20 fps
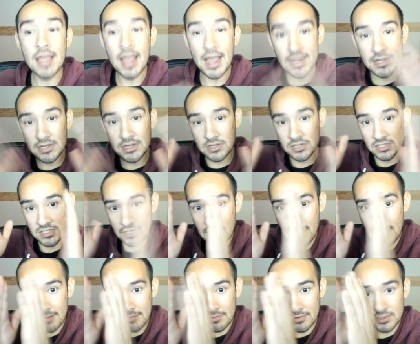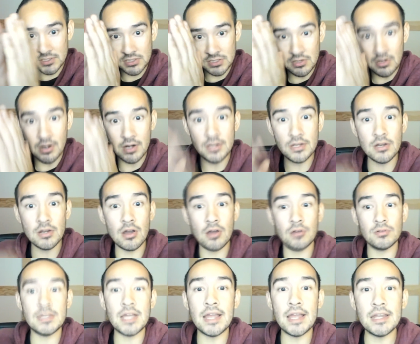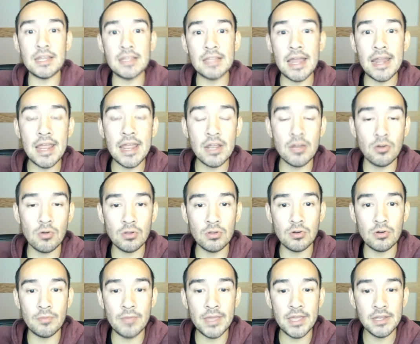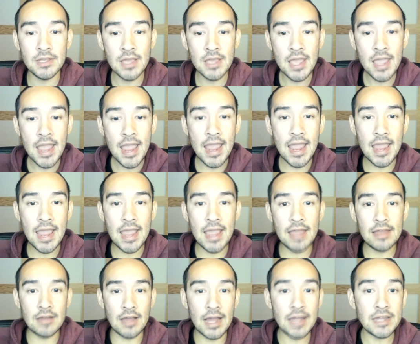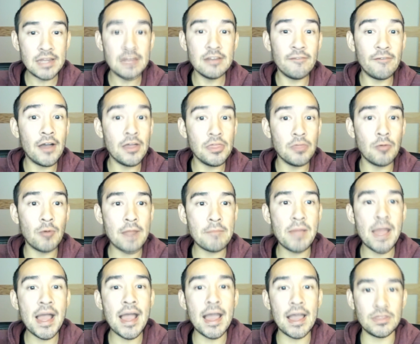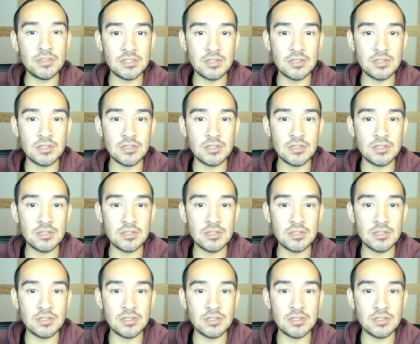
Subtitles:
I need to start, tightening that angle a little bit, and I need to find the right path.